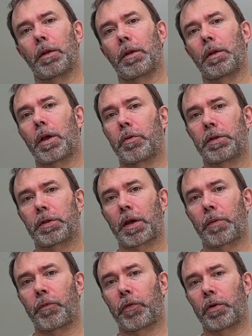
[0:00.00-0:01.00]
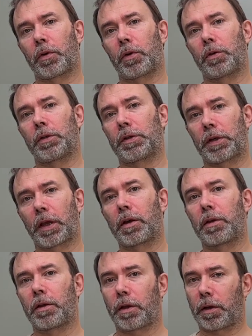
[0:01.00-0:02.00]
Now it's time for the
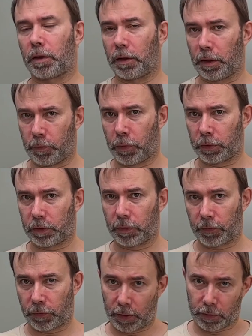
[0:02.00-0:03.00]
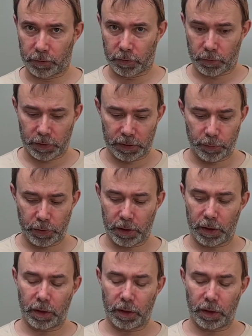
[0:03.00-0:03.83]
second important thing of the recipe.